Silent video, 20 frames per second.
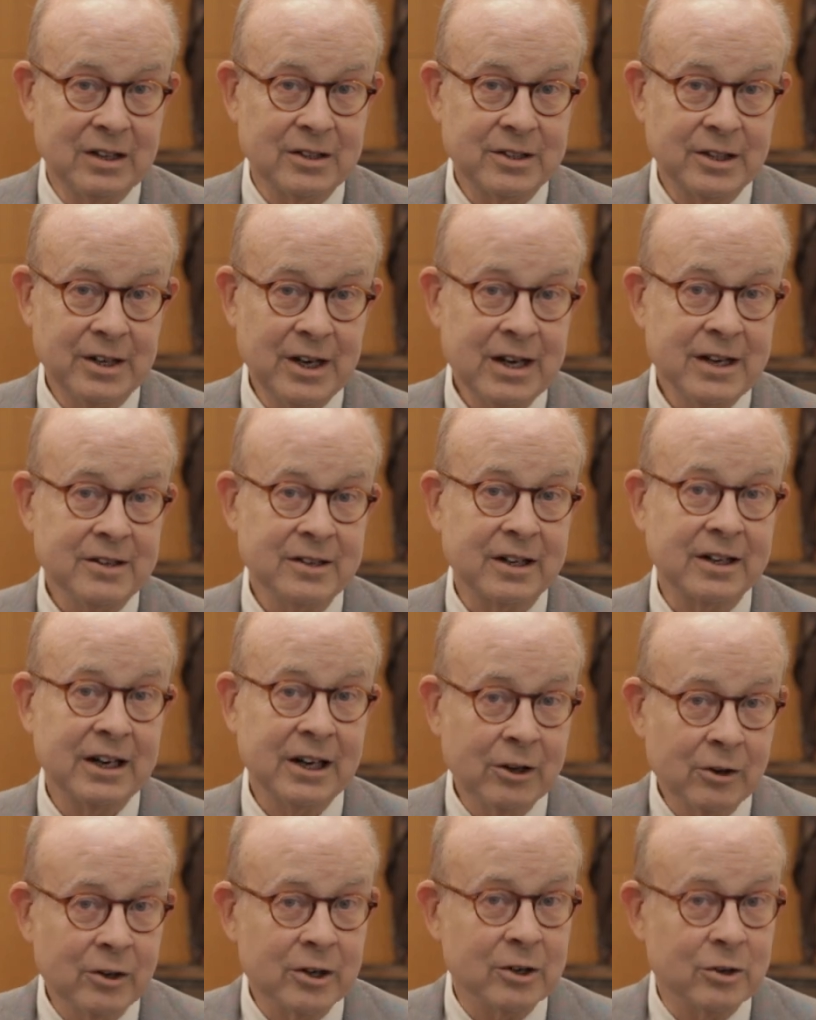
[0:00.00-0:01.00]
Today, the
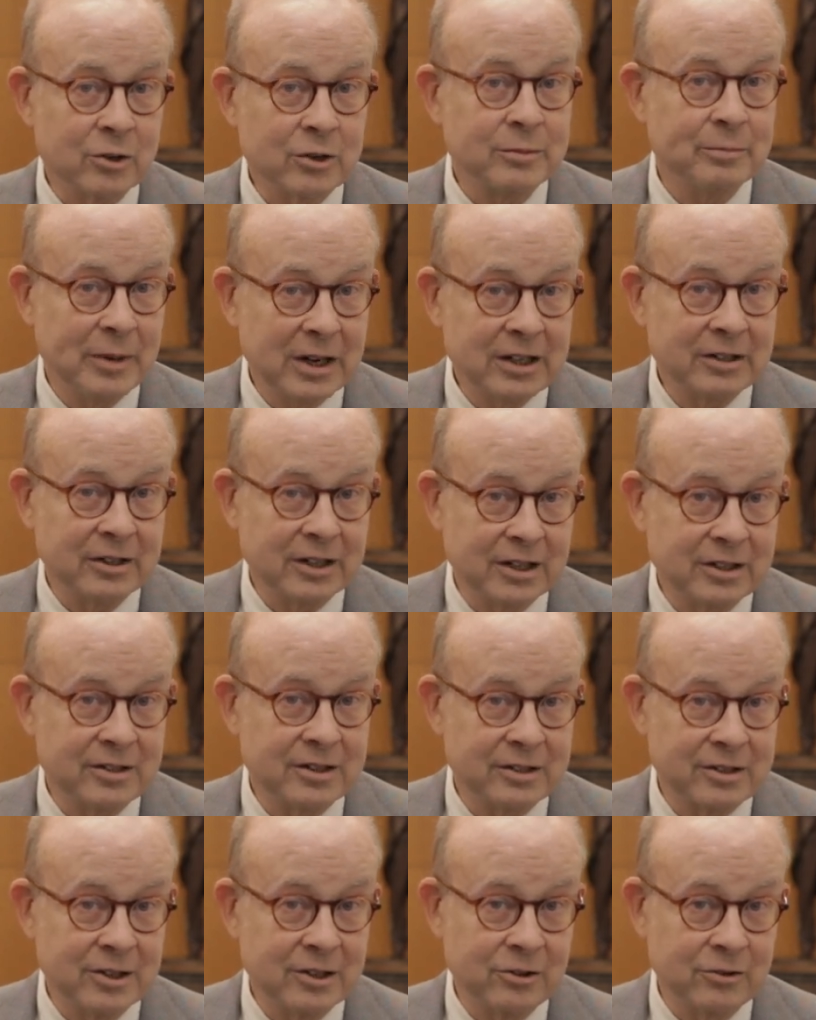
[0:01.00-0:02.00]
carriers make that
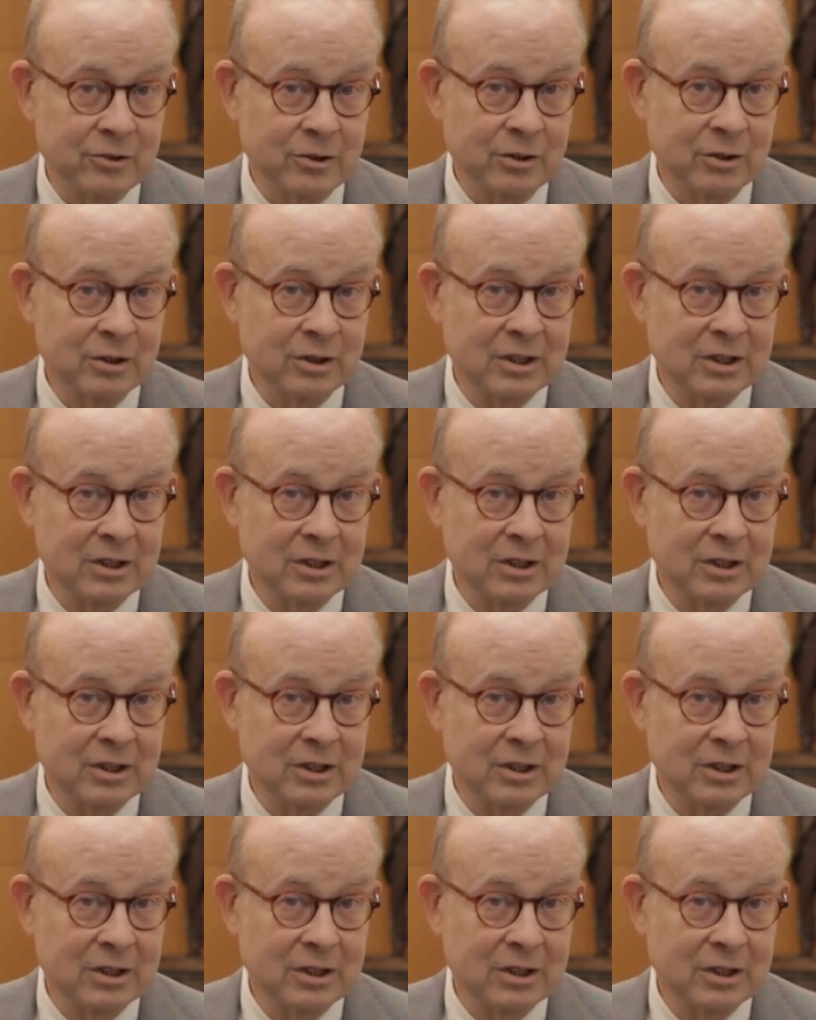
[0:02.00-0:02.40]
decision.